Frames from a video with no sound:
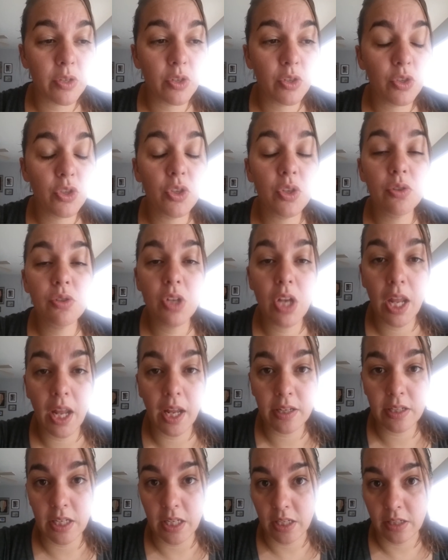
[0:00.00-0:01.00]
you do
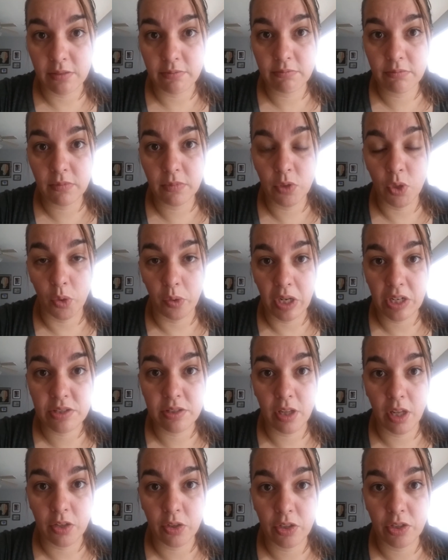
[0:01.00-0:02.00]
not need Norwex
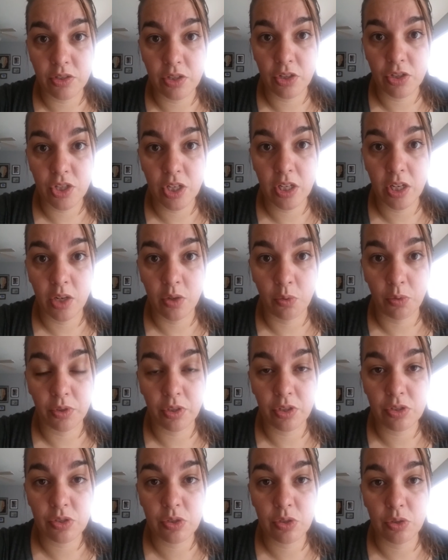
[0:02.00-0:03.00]
laundry detergent in
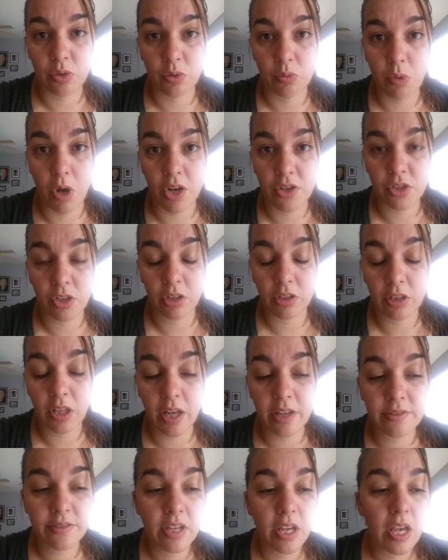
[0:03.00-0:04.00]
order to wash our
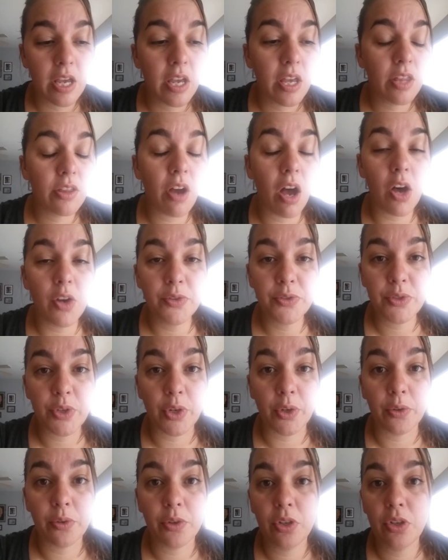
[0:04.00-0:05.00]
claws.
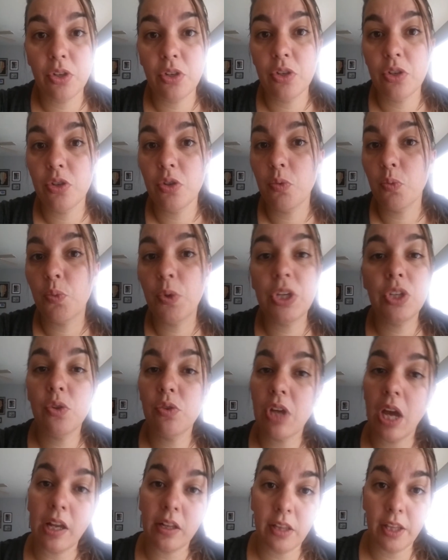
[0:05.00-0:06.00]
Also, we do
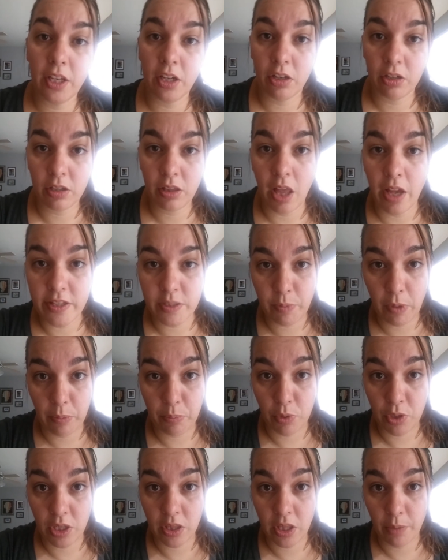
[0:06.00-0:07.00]
not clean our claws by
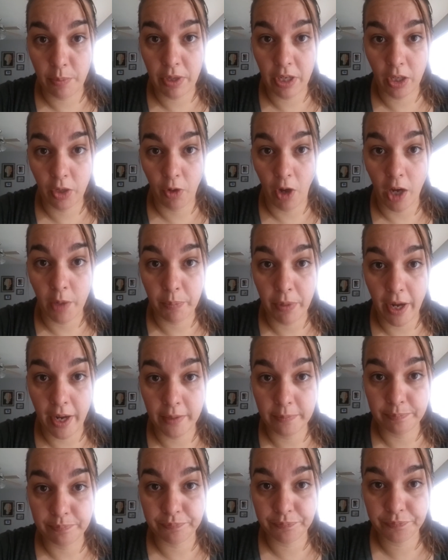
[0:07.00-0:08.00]
putting them in a crock
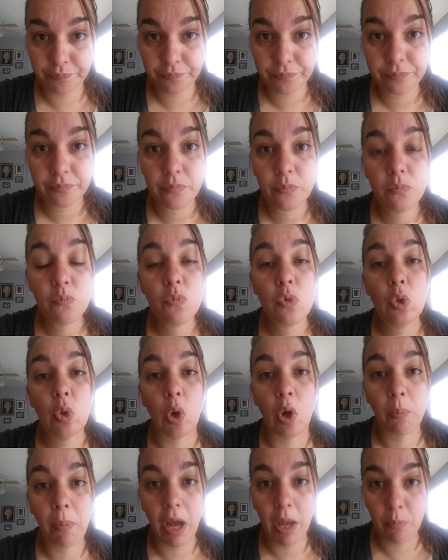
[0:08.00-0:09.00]
pot
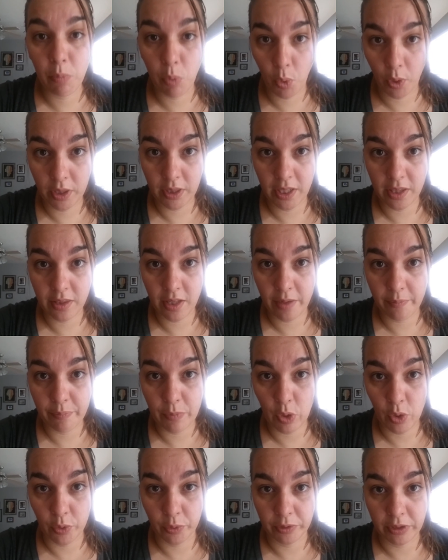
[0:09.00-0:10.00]
or by boiling them
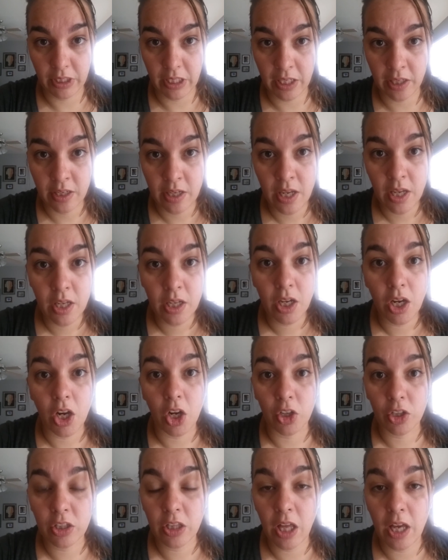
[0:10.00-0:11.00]
only.
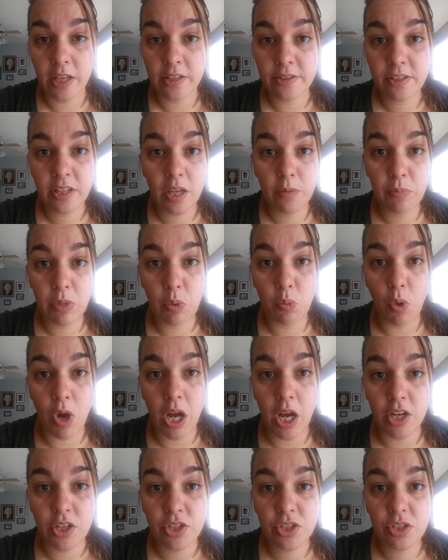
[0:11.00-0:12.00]
Our claws can be
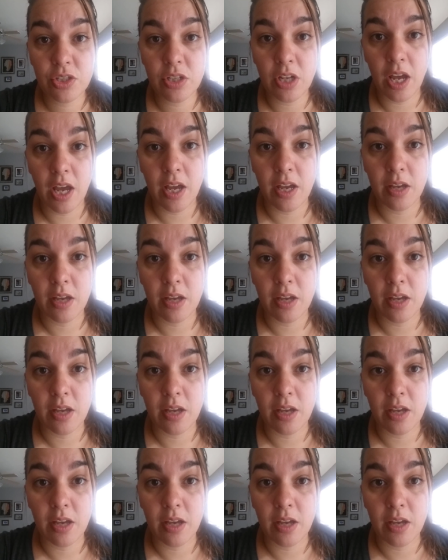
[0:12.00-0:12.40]
washed